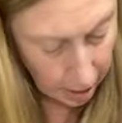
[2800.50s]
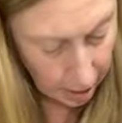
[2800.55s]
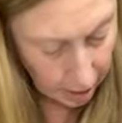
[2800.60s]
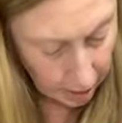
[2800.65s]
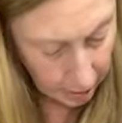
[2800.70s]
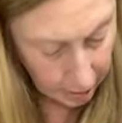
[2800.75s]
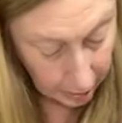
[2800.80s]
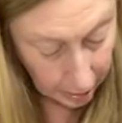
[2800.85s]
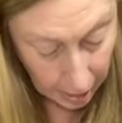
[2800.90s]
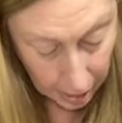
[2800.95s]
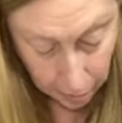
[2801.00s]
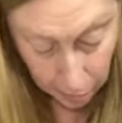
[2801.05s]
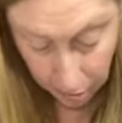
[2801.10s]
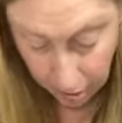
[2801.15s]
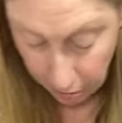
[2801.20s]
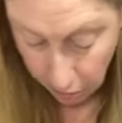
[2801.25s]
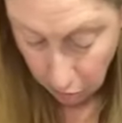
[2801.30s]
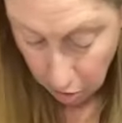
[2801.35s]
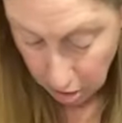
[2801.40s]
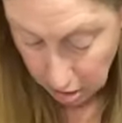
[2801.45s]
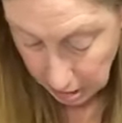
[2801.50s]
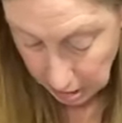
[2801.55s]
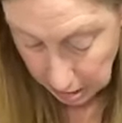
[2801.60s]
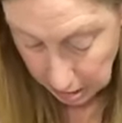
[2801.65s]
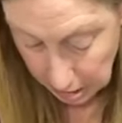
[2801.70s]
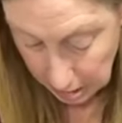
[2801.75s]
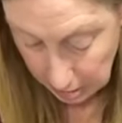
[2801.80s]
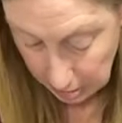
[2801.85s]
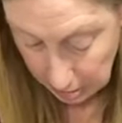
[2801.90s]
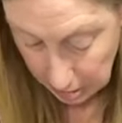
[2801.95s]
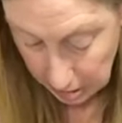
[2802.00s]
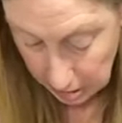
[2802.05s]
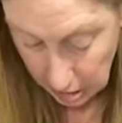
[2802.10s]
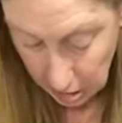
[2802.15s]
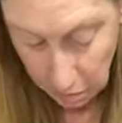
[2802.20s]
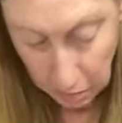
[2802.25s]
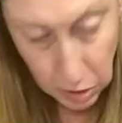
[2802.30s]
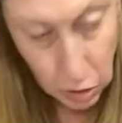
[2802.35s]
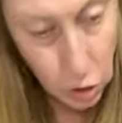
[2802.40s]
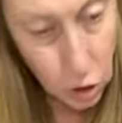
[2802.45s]
library ones.
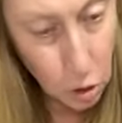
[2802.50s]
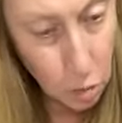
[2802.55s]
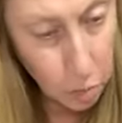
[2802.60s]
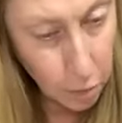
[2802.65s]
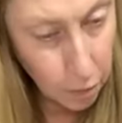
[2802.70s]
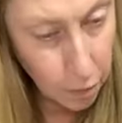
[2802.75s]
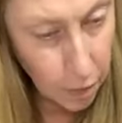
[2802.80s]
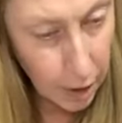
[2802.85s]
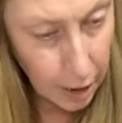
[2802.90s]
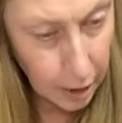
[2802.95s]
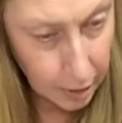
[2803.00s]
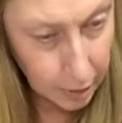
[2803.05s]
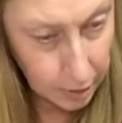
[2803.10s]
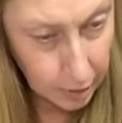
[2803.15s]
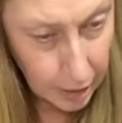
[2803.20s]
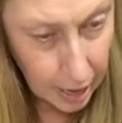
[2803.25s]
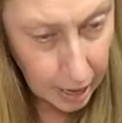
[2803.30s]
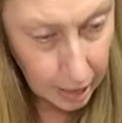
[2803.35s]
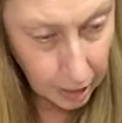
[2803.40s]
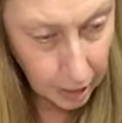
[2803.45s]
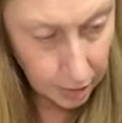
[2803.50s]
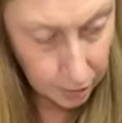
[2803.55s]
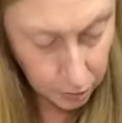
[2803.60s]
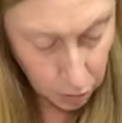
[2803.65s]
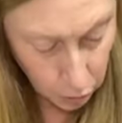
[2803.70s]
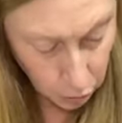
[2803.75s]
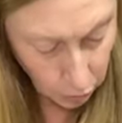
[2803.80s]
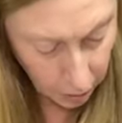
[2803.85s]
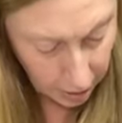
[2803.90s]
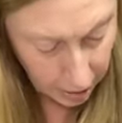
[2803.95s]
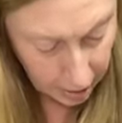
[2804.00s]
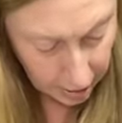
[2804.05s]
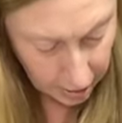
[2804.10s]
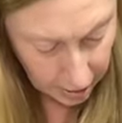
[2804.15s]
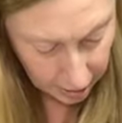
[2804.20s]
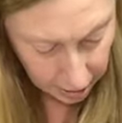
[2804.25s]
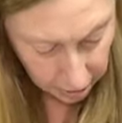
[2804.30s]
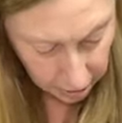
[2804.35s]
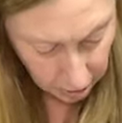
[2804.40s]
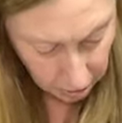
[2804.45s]
It's going to be super fun. I love to
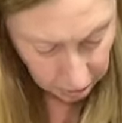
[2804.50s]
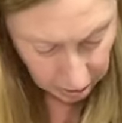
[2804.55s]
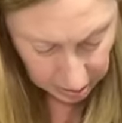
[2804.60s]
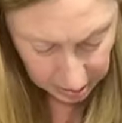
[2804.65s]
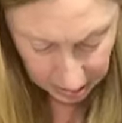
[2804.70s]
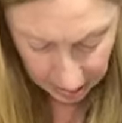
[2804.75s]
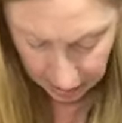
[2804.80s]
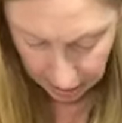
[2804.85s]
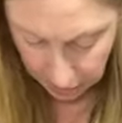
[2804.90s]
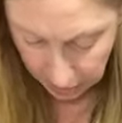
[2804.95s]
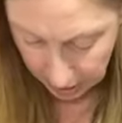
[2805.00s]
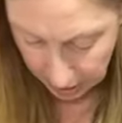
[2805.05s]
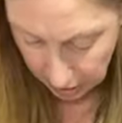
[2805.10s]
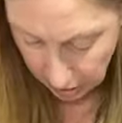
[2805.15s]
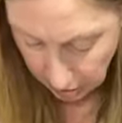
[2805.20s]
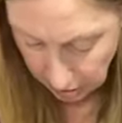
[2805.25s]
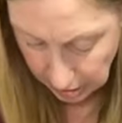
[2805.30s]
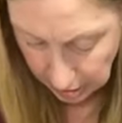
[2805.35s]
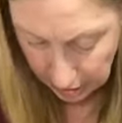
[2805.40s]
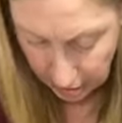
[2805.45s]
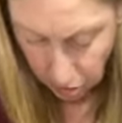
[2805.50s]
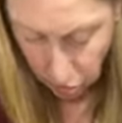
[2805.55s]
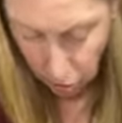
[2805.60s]
read. I don't know, does anybody